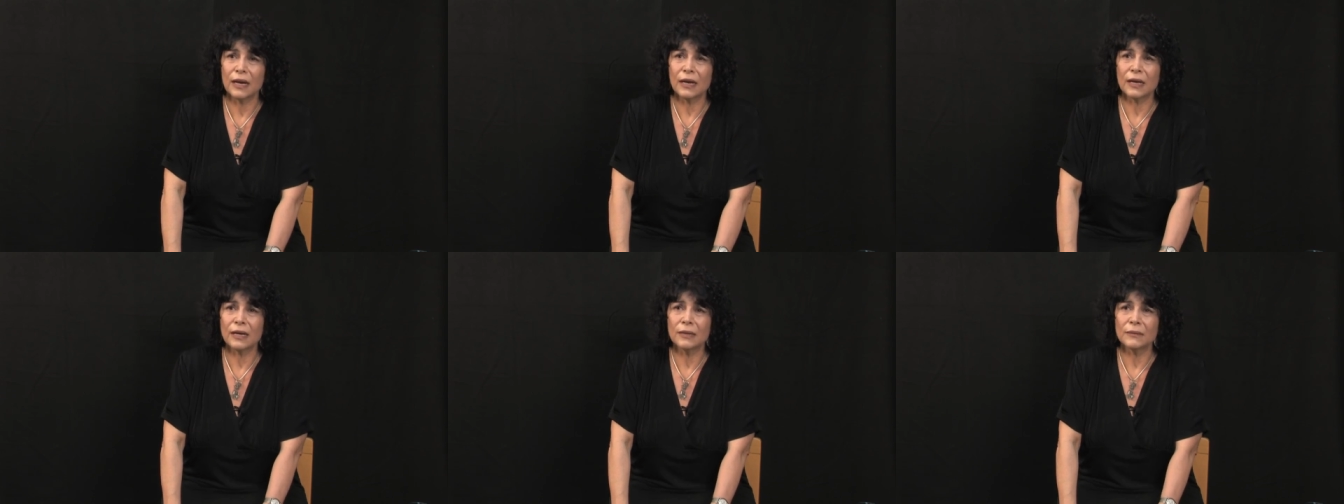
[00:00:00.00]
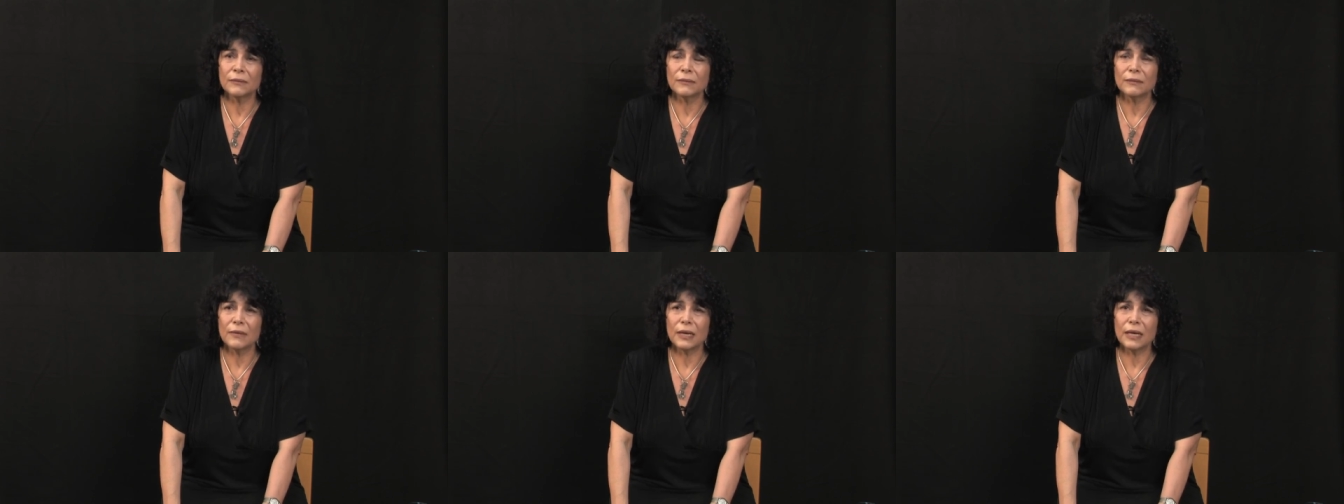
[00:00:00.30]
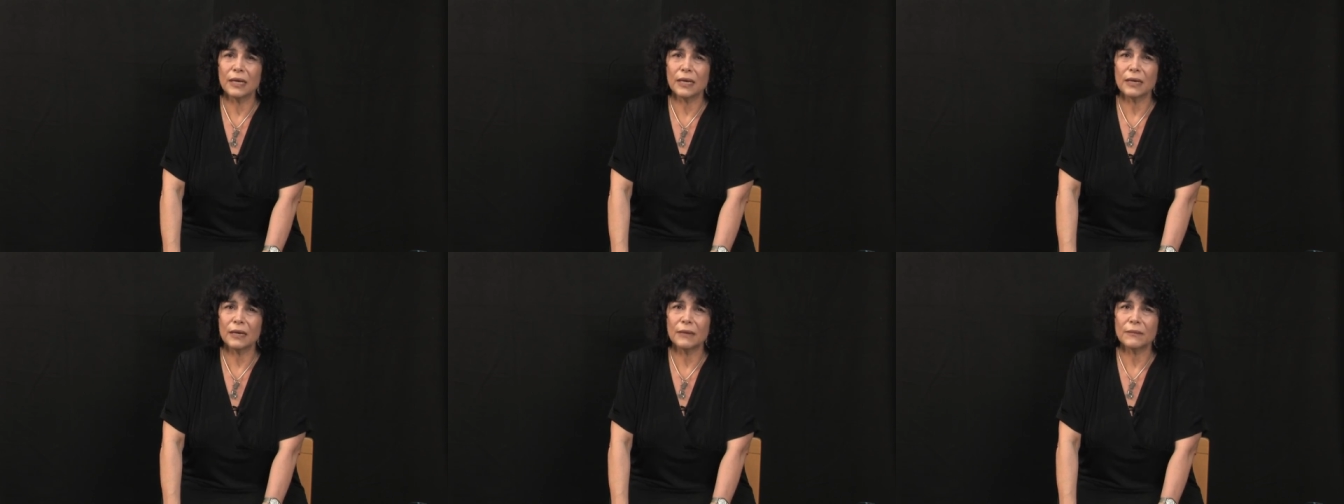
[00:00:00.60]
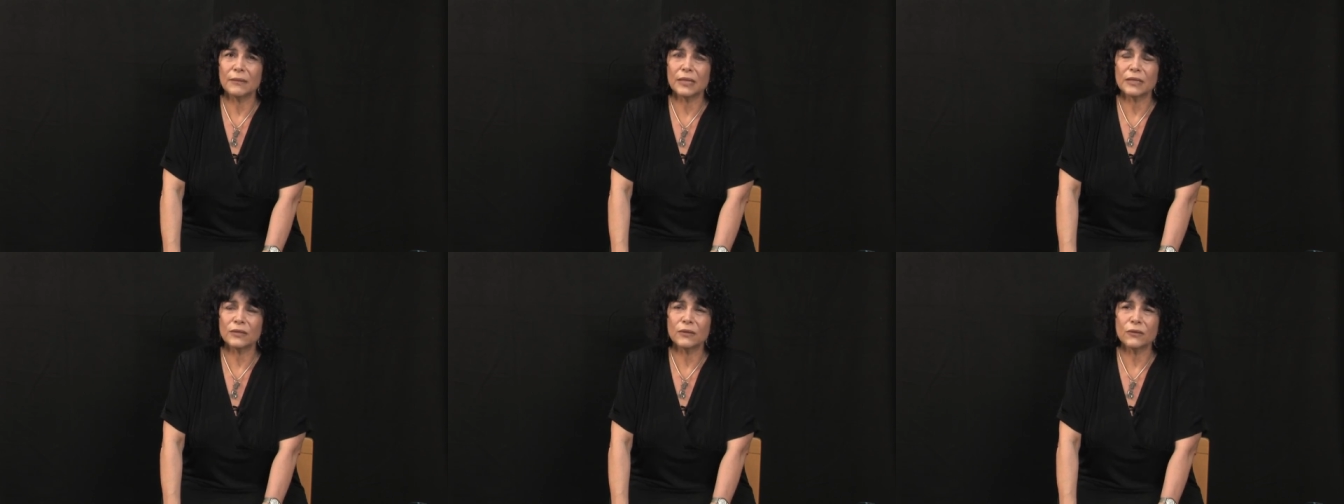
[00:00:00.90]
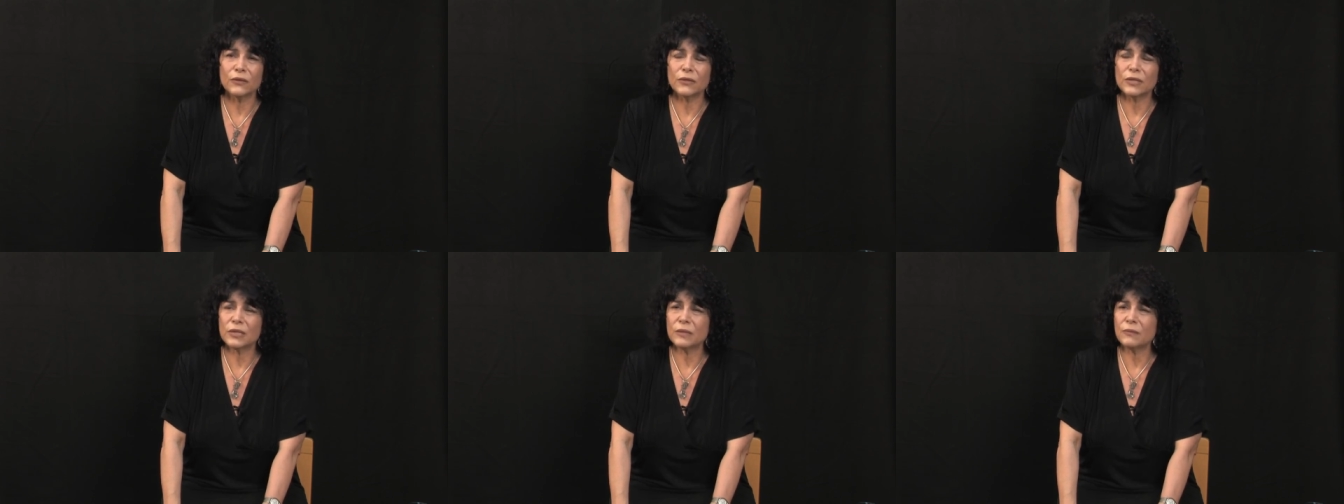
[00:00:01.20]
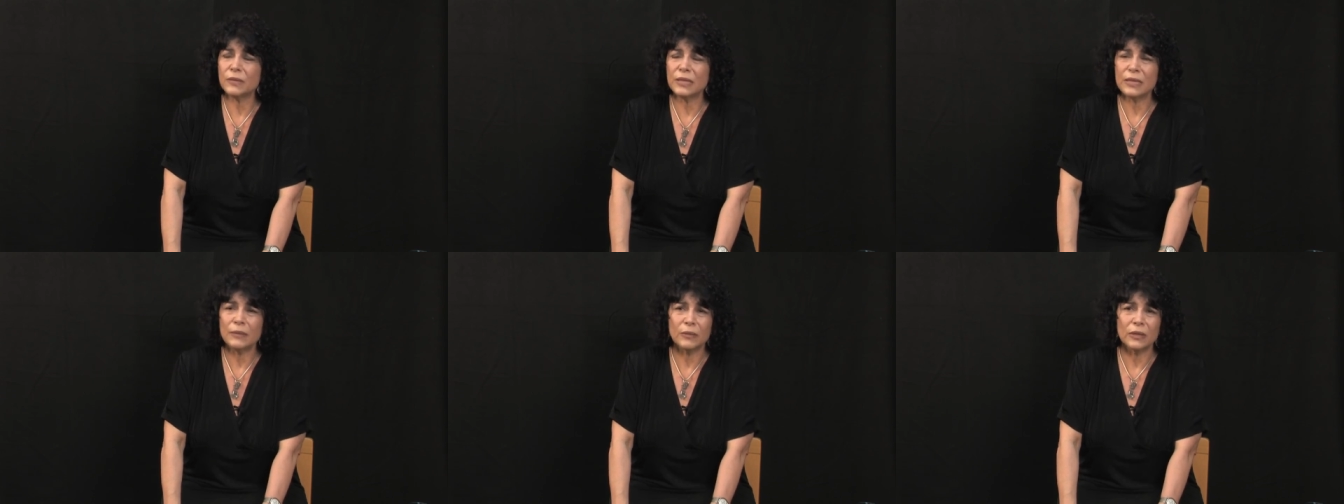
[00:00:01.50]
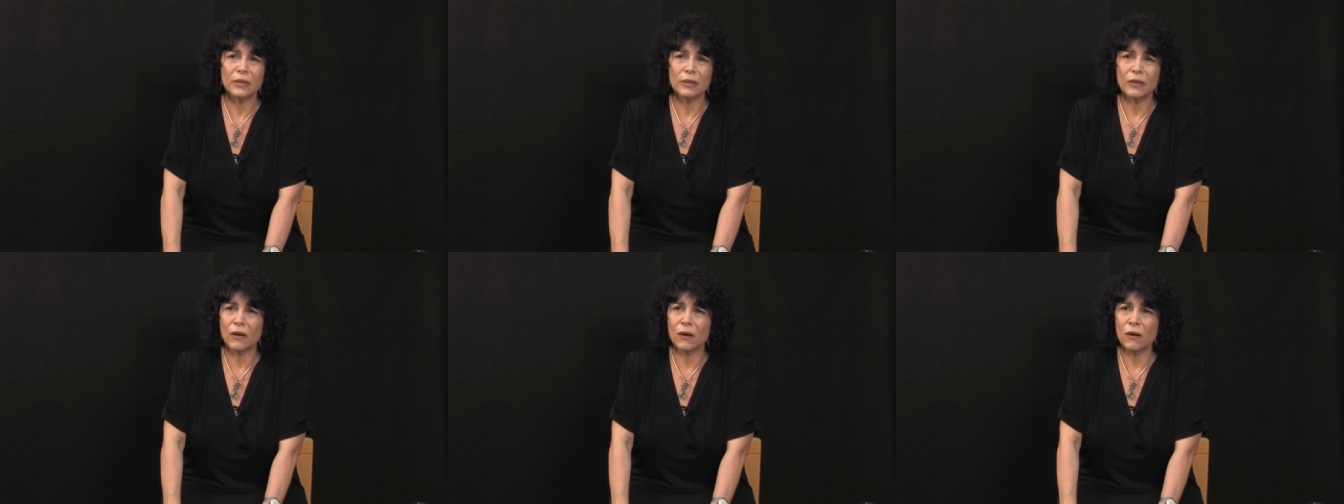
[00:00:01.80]
So there's
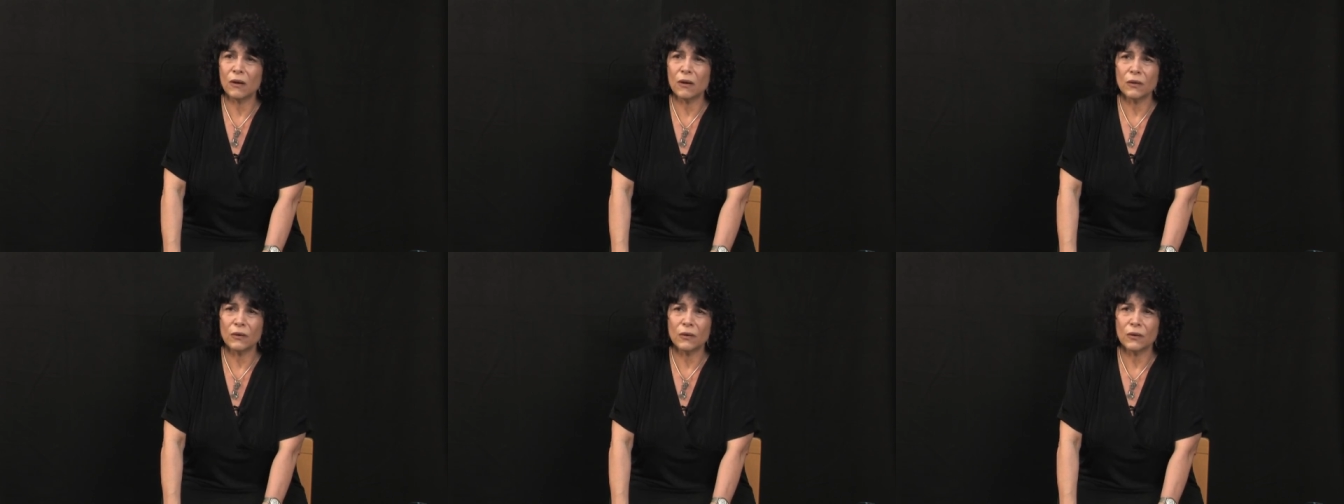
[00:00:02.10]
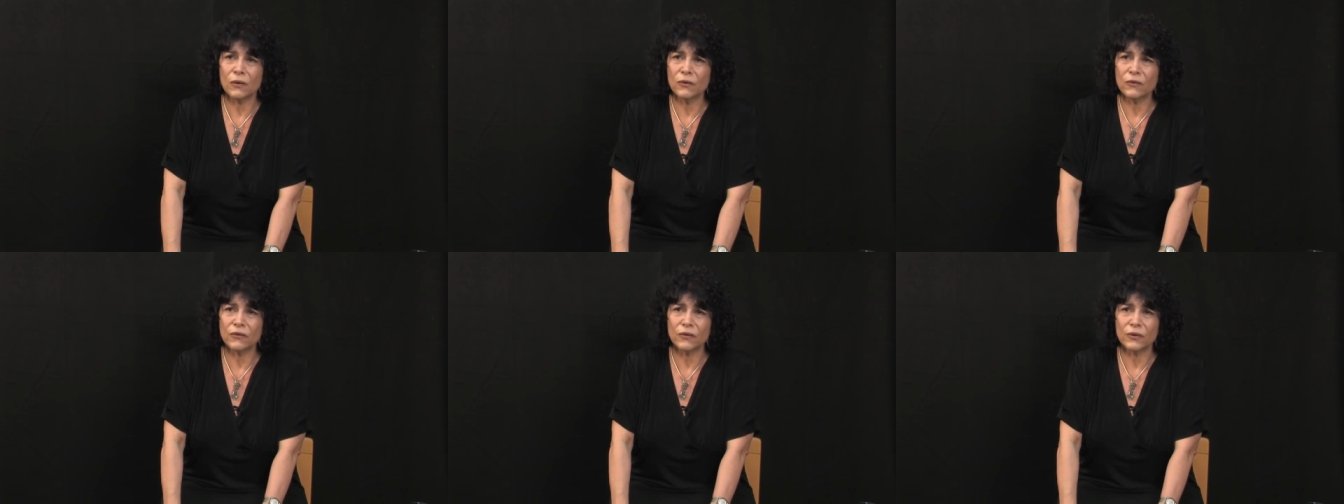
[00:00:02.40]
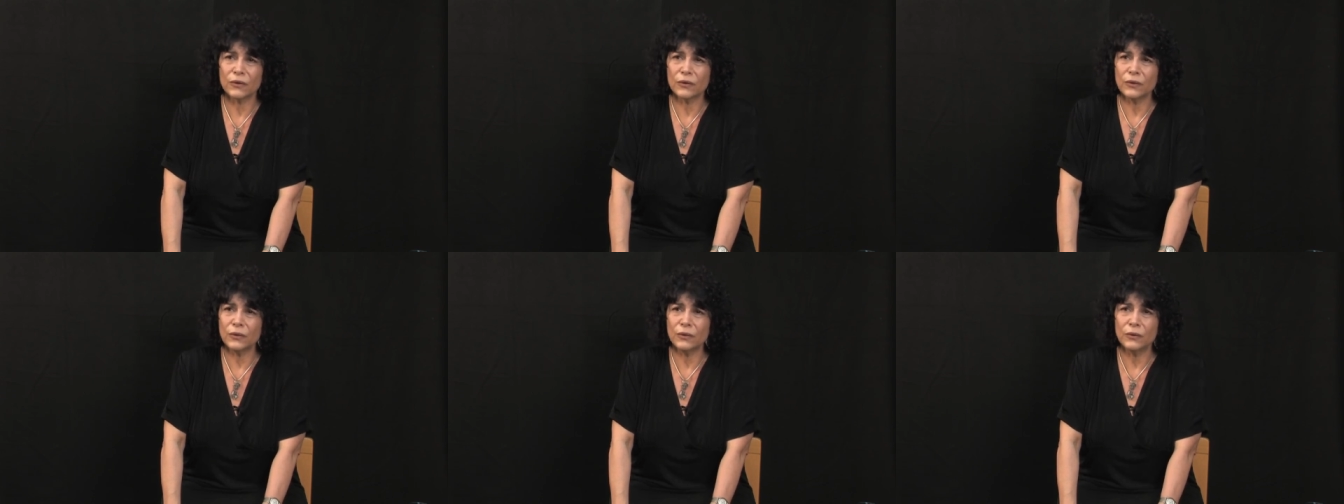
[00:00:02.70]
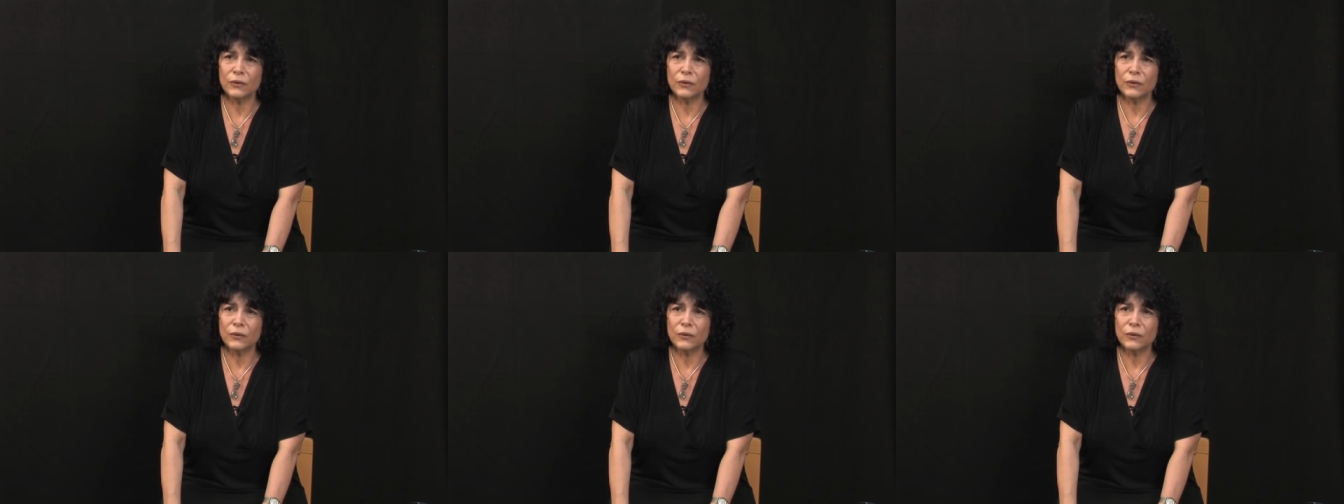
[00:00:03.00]
people all over